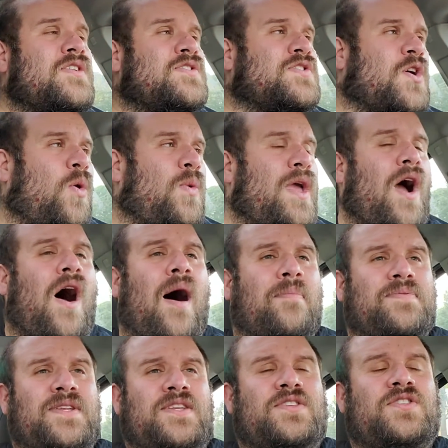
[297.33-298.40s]
so we
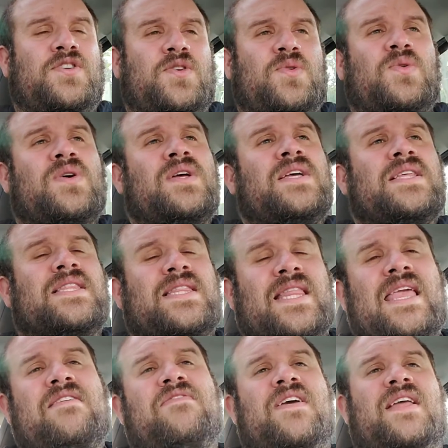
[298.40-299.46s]
opted to
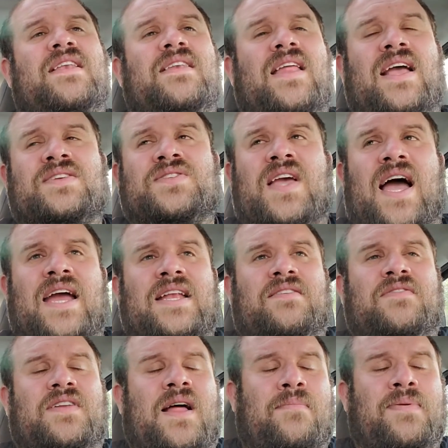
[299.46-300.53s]
leave it as kind
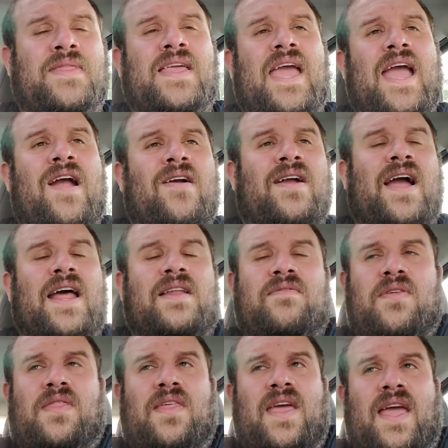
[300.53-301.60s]
of an up in the air kind of
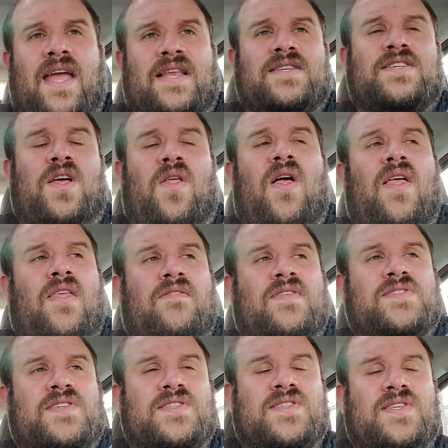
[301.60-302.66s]
a thing until all of
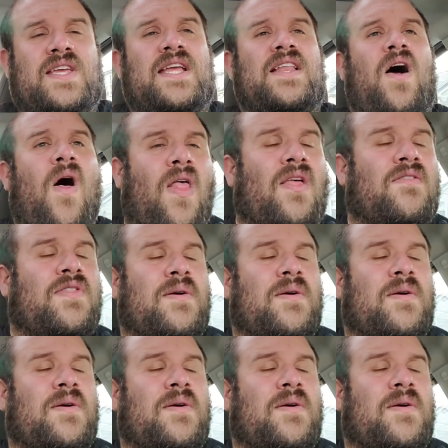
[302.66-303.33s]
us had seen all of